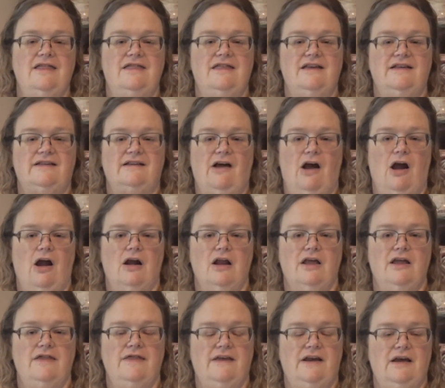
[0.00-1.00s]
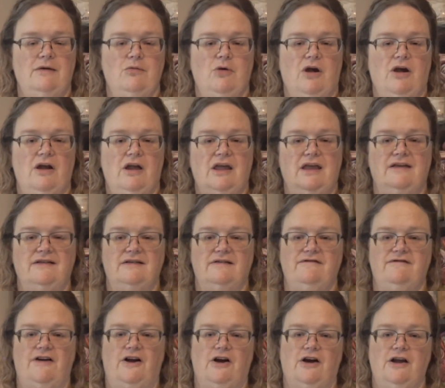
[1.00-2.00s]
This cardigan that I'm wearing is a
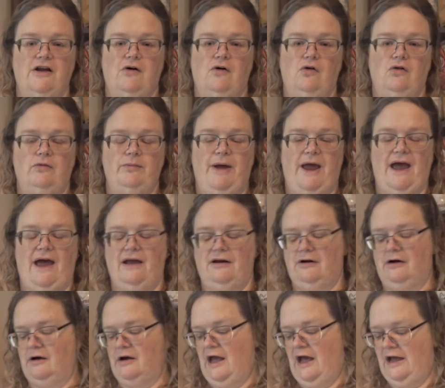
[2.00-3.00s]
very old pattern.